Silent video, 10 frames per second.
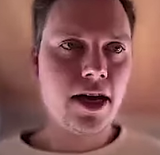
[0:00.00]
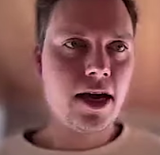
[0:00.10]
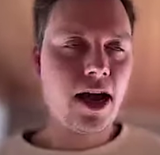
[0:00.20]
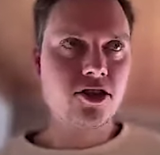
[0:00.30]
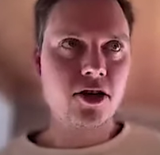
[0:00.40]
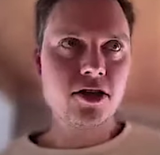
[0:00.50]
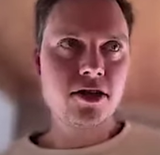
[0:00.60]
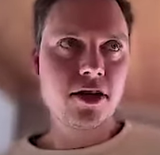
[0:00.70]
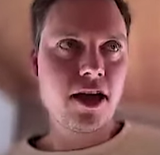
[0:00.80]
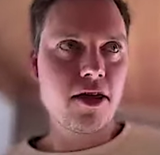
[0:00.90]
I
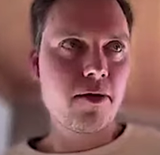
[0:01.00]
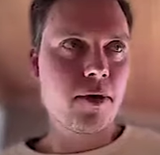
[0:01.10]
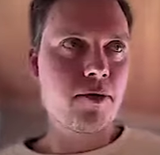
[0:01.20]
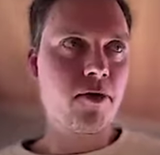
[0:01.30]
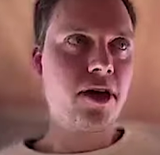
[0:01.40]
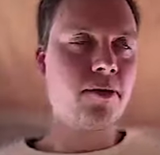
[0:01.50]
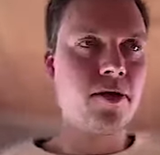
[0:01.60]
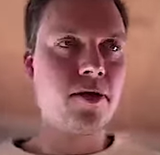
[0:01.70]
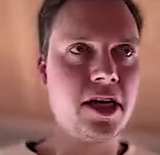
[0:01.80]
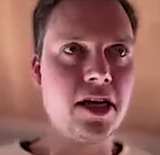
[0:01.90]
joined the Web3
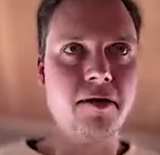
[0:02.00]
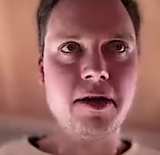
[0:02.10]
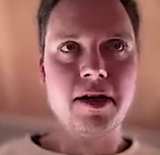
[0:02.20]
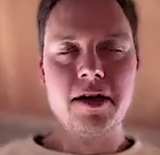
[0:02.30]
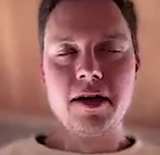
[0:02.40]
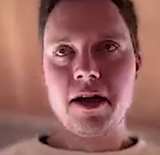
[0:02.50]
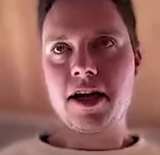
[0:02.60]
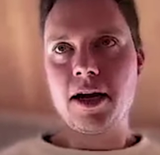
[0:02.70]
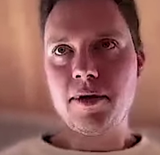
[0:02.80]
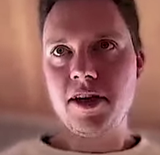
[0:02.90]
community
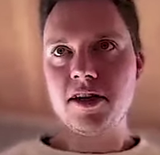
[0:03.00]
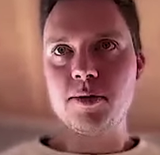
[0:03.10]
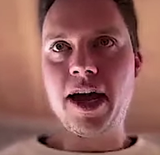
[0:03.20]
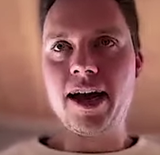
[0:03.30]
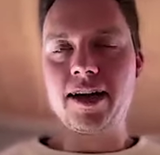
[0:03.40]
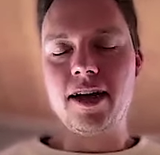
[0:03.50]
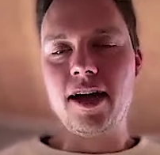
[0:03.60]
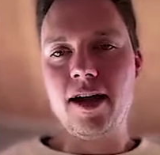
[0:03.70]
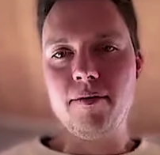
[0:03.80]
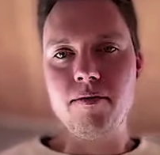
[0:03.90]
a couple of years back,
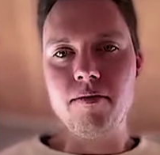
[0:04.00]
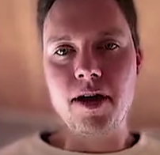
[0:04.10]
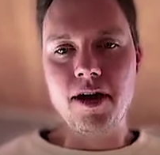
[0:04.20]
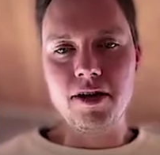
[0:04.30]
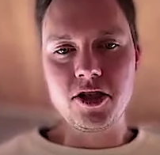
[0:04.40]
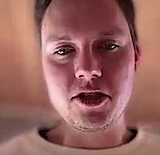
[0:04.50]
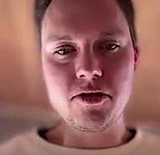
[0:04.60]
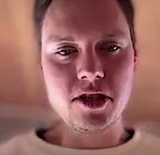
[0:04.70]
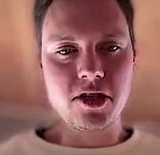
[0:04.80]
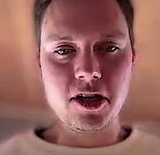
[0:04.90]
just
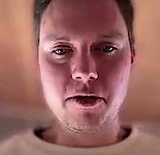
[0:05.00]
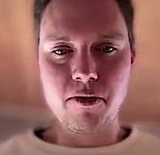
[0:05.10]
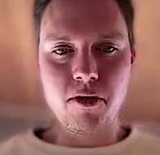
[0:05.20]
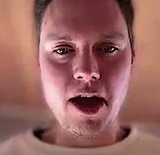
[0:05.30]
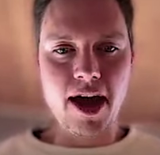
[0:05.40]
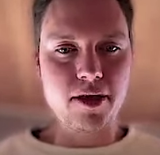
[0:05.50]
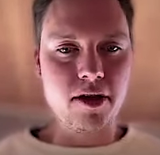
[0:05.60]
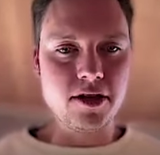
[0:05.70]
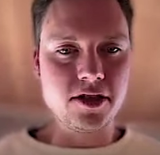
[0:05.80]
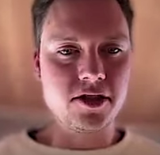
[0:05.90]
traditionally through
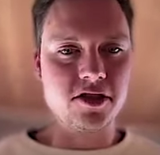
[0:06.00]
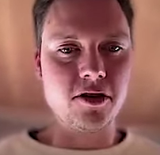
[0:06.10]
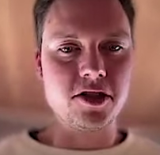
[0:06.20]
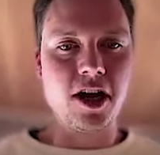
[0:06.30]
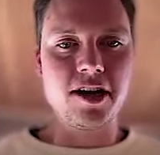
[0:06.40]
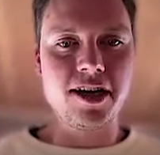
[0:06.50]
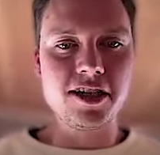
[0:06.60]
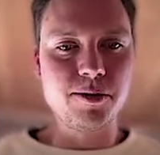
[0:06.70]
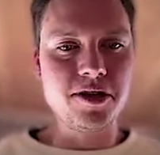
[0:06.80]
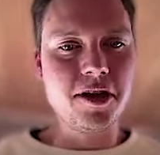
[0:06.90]
hackathons. So started
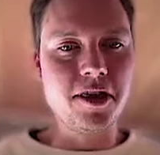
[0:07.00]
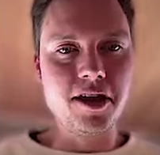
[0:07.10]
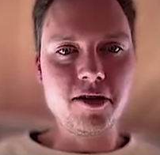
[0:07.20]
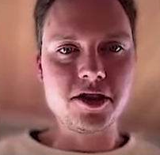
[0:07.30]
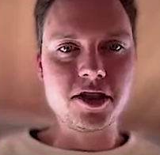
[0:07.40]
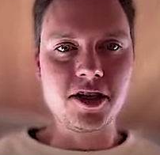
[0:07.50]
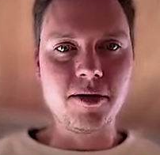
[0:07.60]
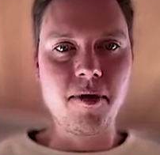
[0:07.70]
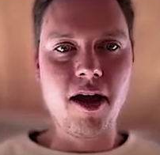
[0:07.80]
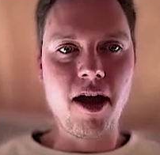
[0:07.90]
as a builder in the
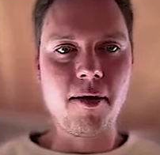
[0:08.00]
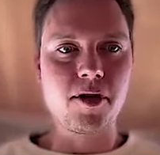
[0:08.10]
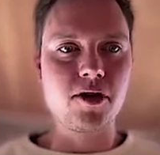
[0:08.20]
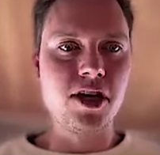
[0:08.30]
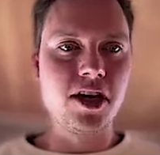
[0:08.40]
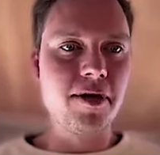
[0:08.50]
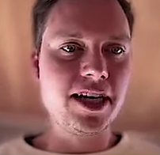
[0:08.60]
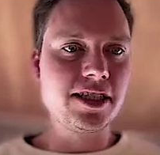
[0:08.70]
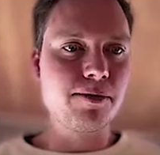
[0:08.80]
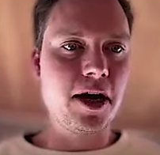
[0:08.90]
ecosystem, got really
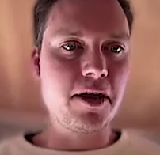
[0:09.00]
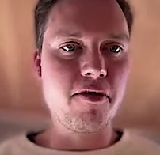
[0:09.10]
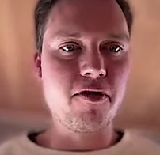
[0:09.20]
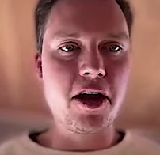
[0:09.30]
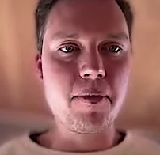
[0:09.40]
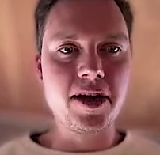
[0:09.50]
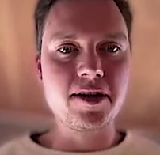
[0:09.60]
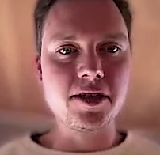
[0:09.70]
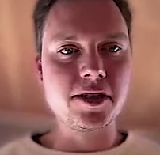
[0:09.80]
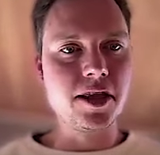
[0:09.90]
amazed by the
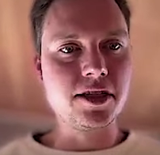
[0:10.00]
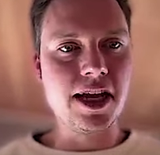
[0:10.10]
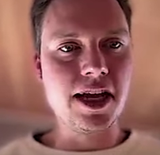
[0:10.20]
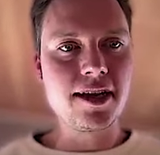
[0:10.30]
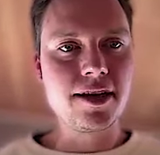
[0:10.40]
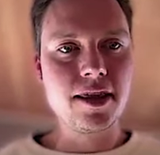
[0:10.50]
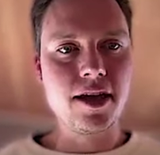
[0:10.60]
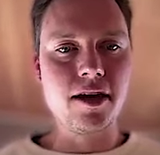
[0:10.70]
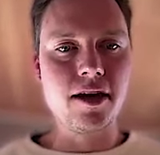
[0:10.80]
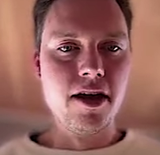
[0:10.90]
fundamentals and the stack, and
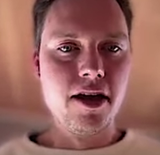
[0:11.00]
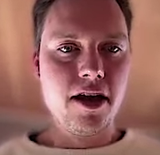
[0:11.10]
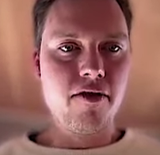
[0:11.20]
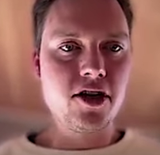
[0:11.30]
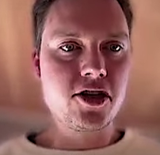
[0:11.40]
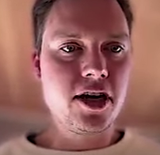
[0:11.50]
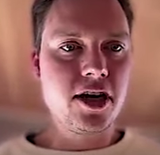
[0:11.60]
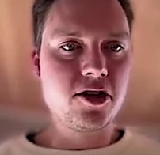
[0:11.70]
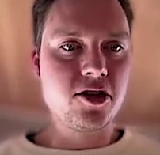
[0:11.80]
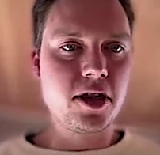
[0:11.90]
then
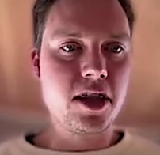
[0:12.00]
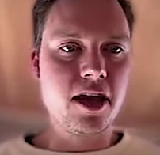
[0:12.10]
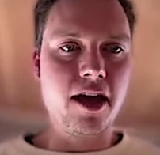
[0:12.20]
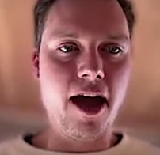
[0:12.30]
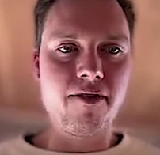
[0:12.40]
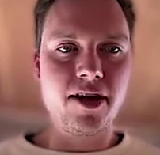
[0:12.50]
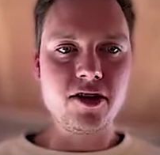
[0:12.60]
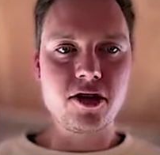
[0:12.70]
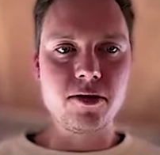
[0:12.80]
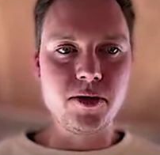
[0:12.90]
eventually I joined the
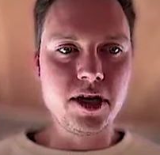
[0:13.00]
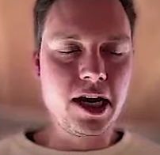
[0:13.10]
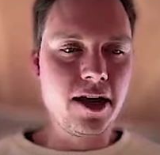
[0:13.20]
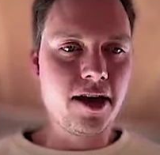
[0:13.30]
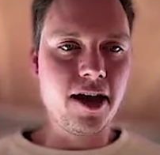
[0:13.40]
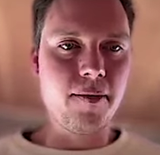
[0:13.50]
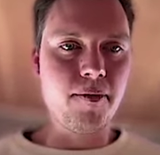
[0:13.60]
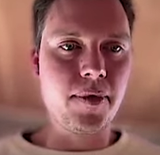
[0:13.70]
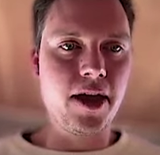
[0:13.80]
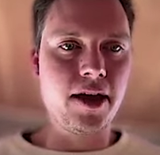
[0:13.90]
Avalanche community
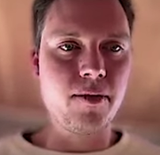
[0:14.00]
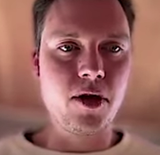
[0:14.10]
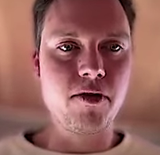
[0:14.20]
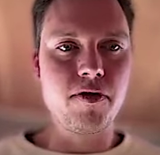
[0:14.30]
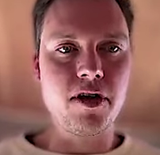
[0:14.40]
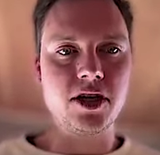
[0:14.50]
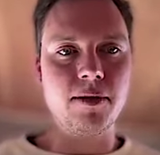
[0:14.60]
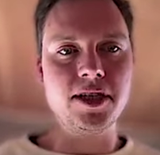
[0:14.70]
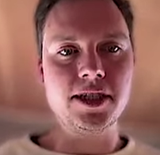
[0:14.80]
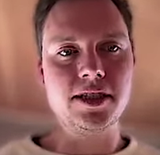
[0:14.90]
at one of their
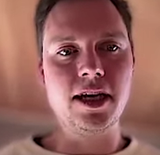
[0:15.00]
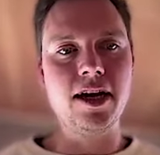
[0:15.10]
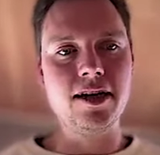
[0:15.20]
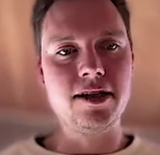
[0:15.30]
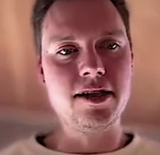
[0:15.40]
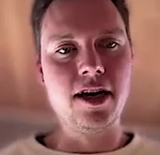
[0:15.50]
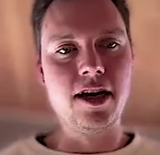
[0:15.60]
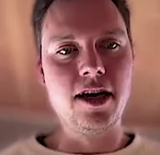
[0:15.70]
summits, and